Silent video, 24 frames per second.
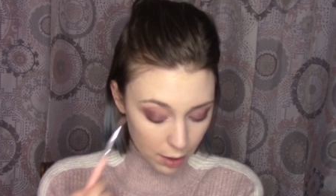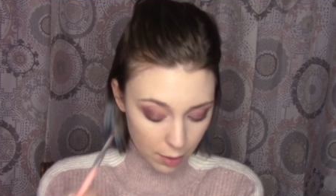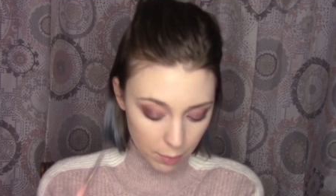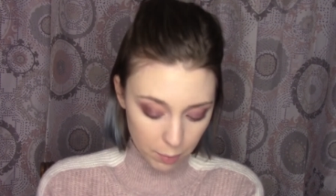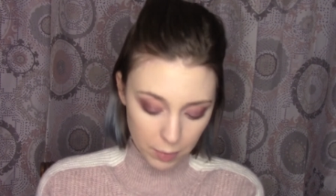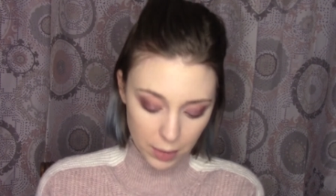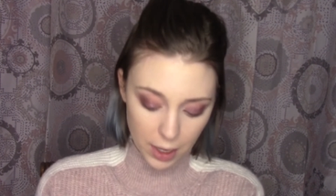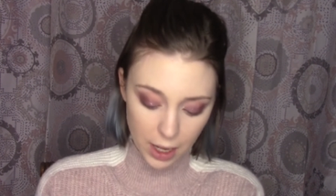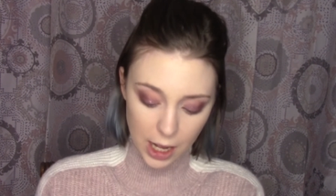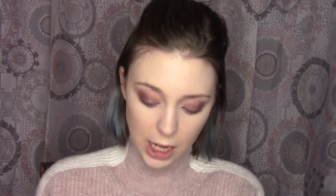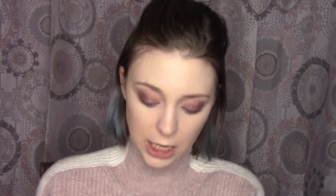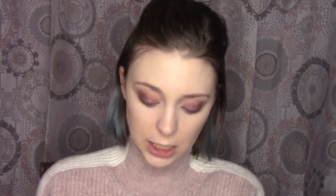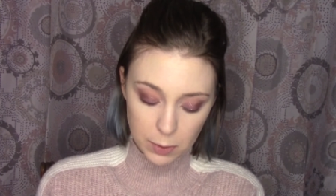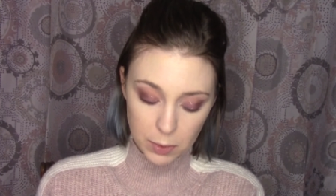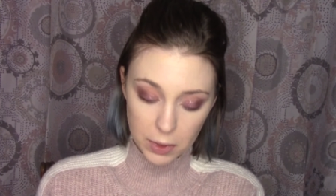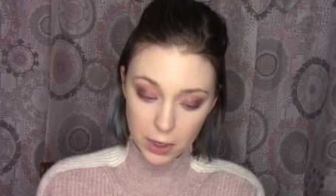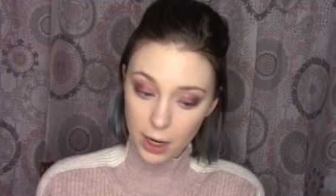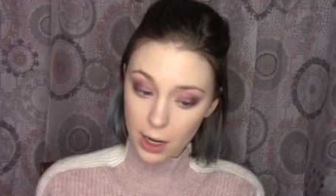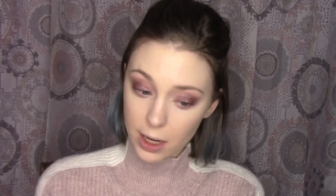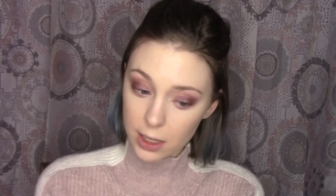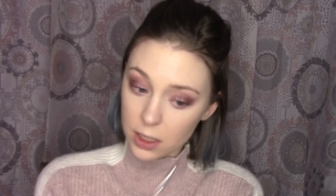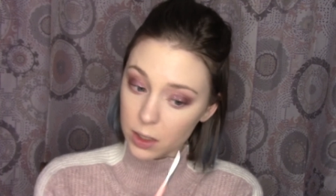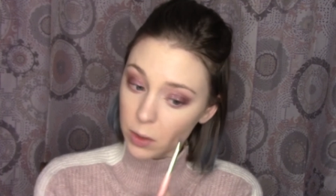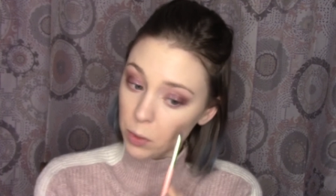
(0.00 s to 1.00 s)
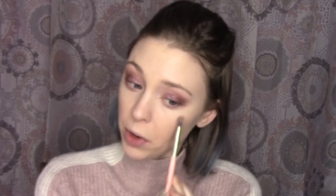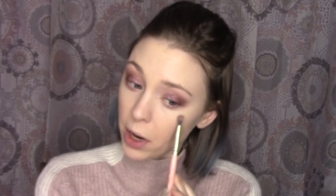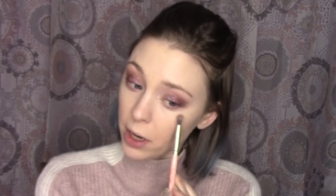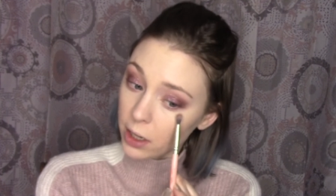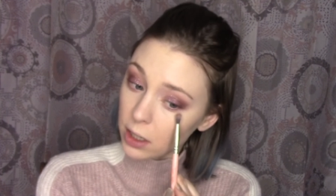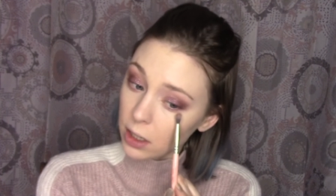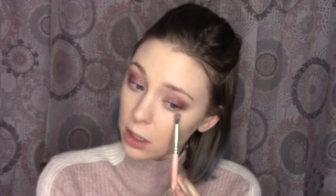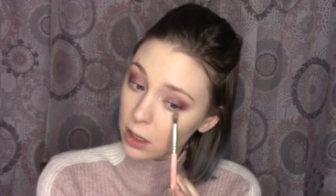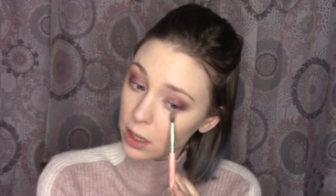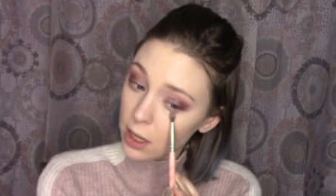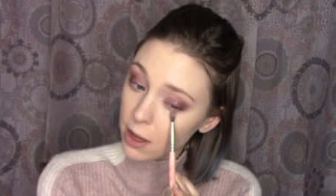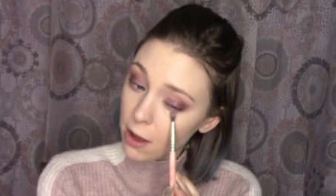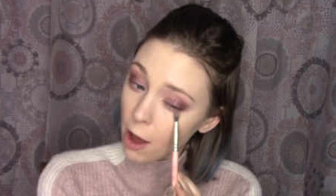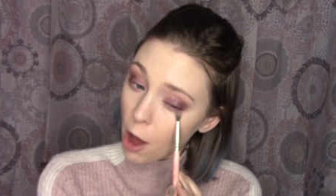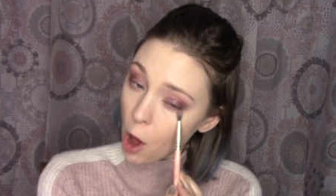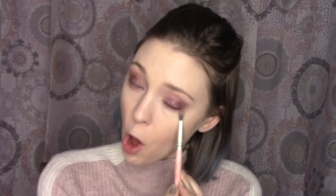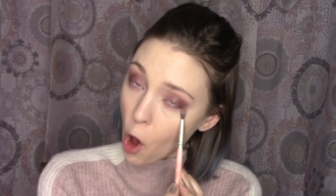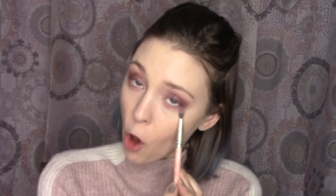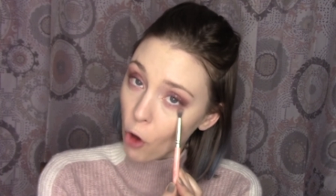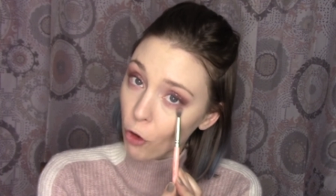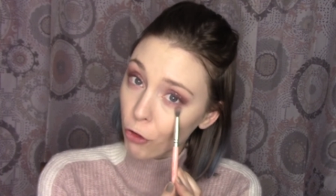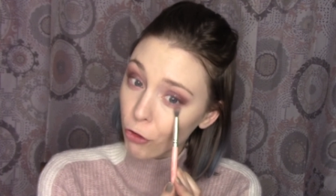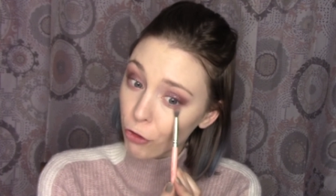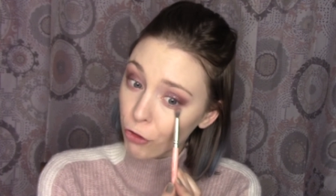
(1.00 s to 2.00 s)
My husband has to practically
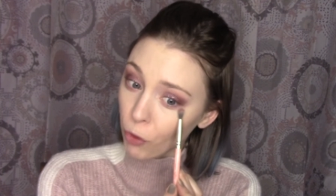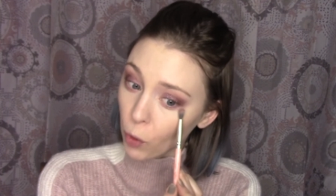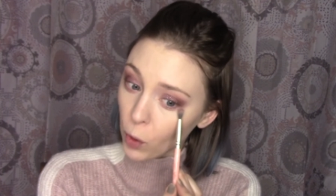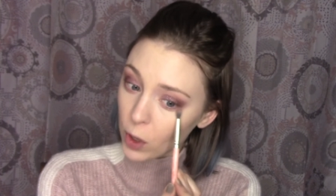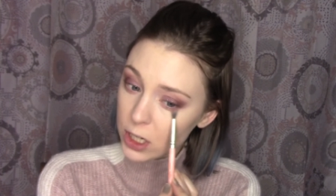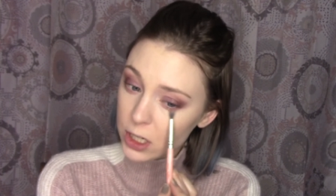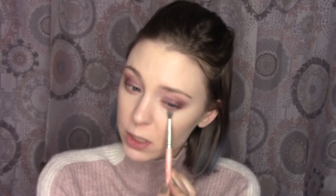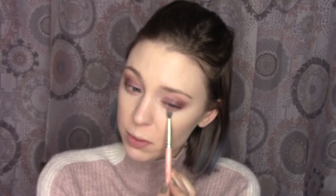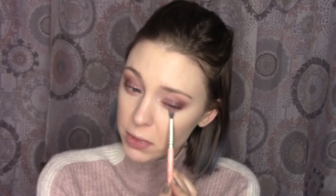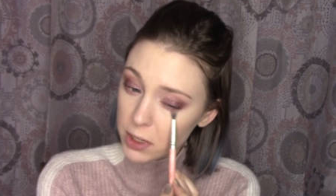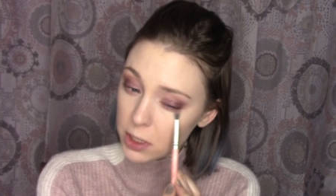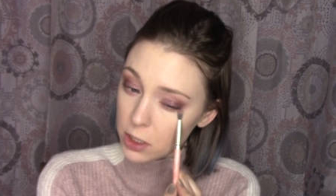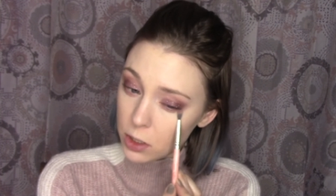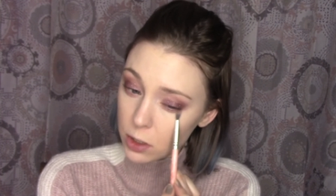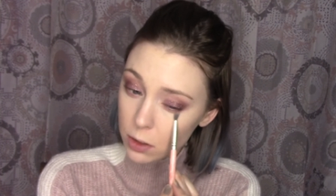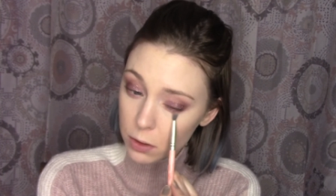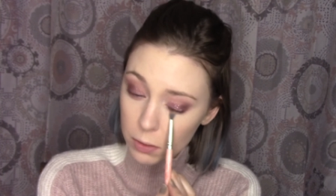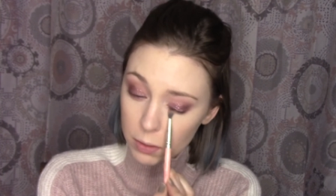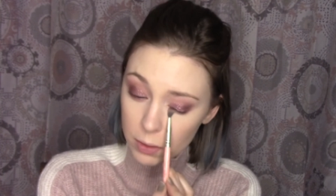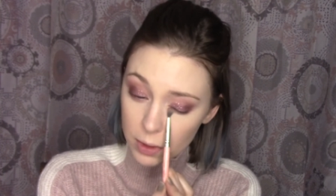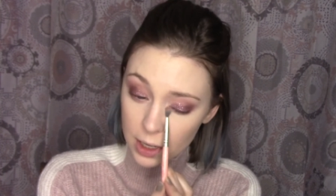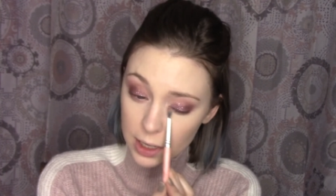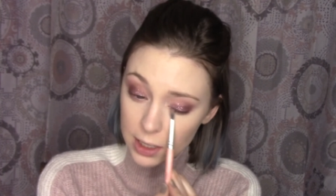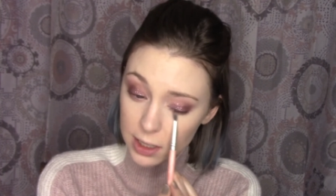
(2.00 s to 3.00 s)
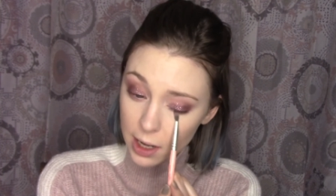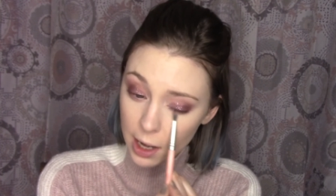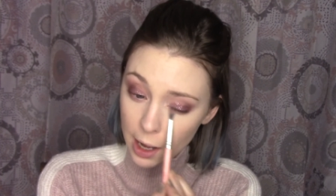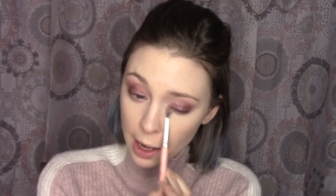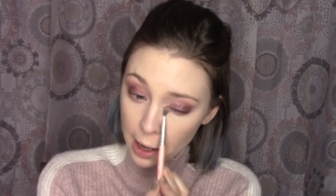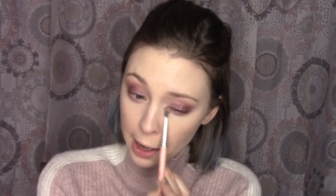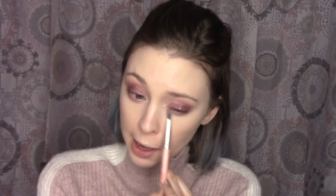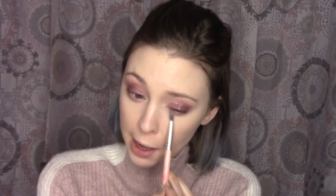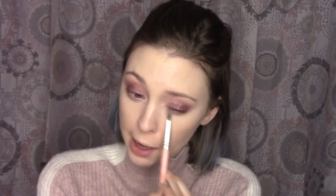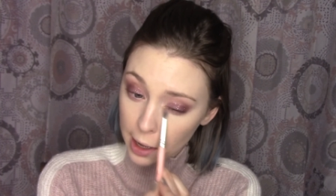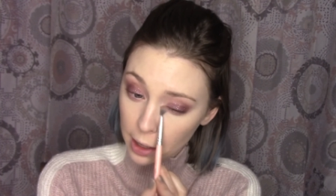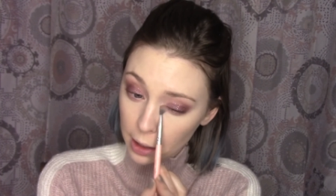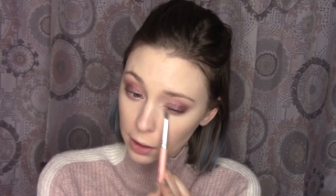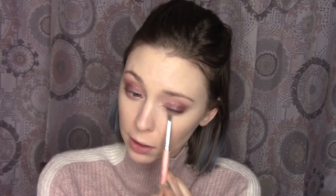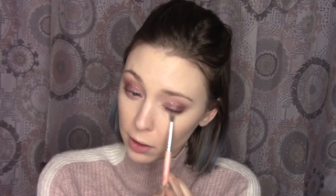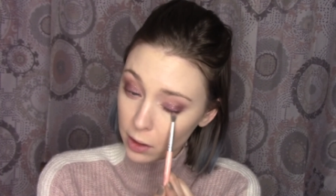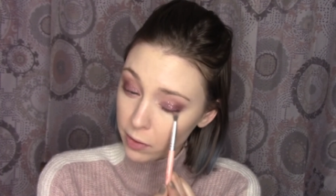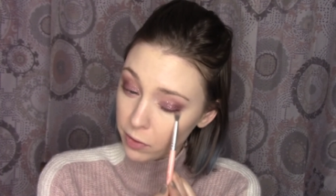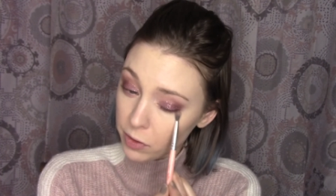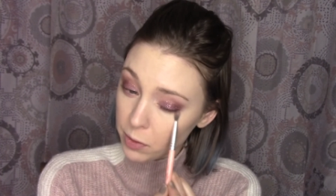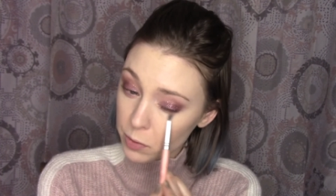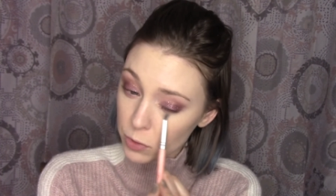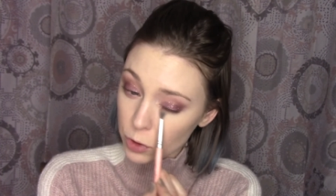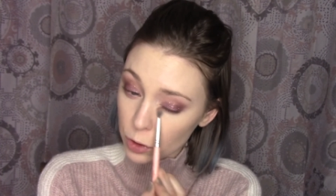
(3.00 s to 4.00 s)
force me to because I
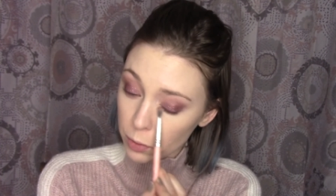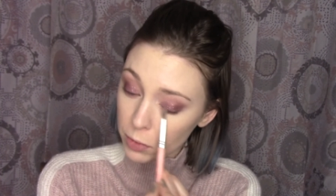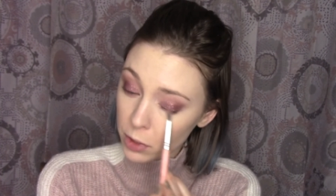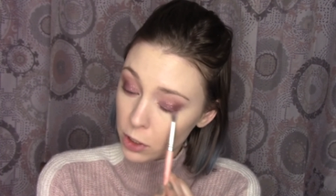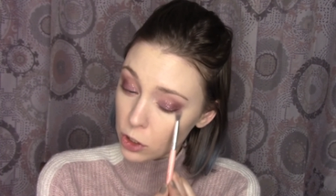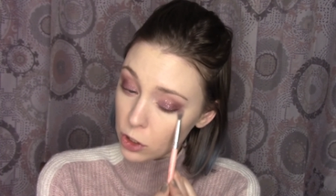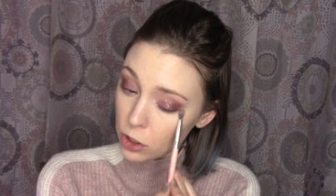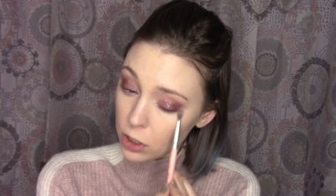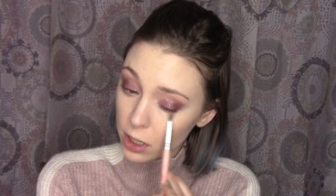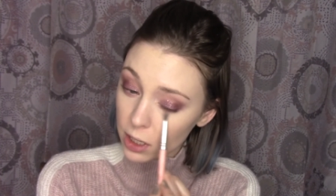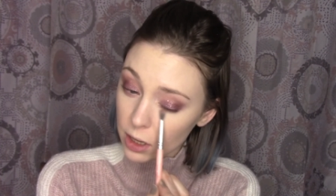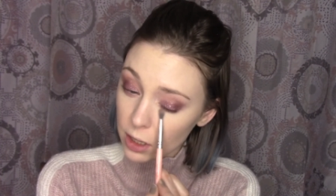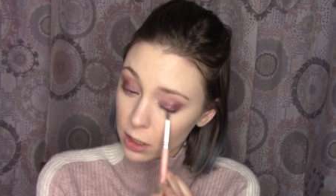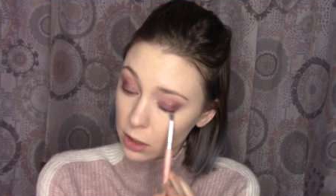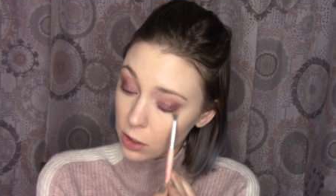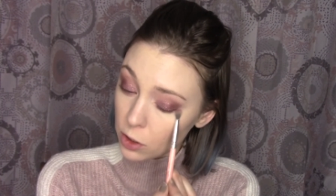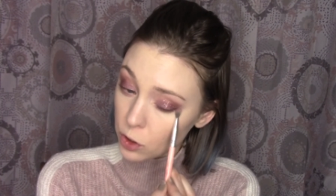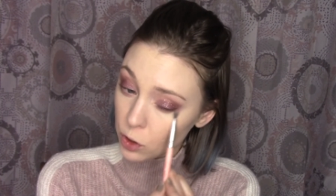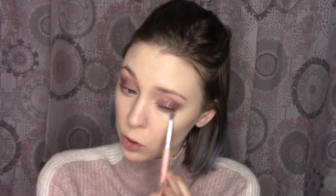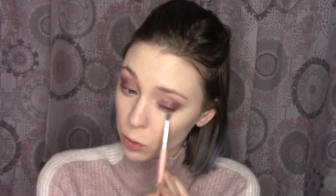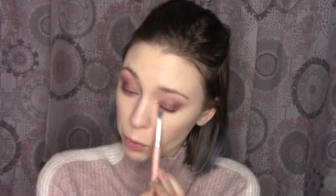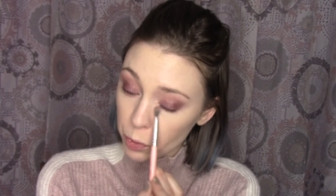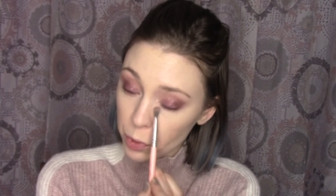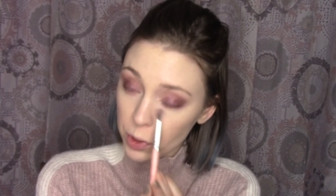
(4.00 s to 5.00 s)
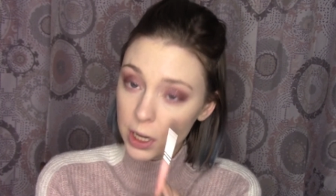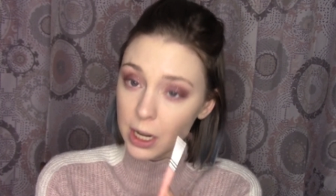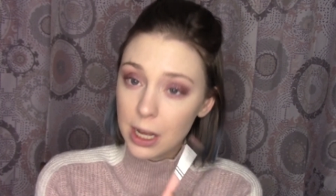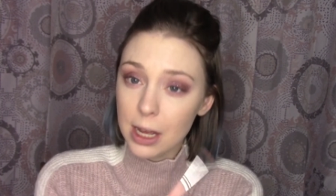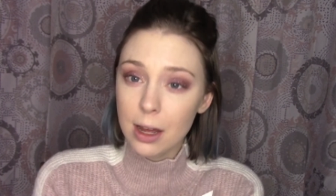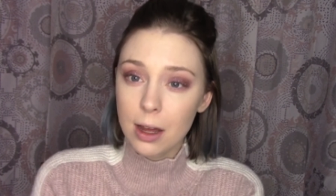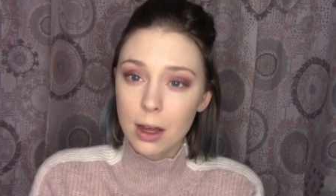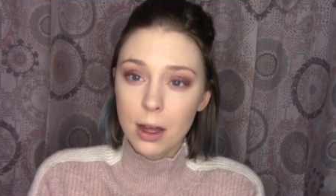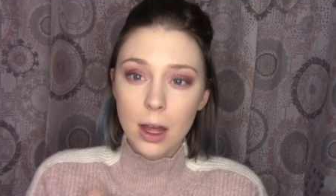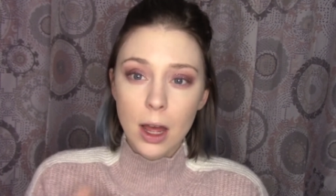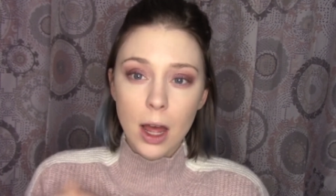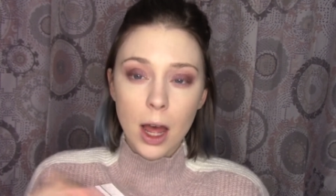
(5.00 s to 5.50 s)
love them so much. I think they're so pretty.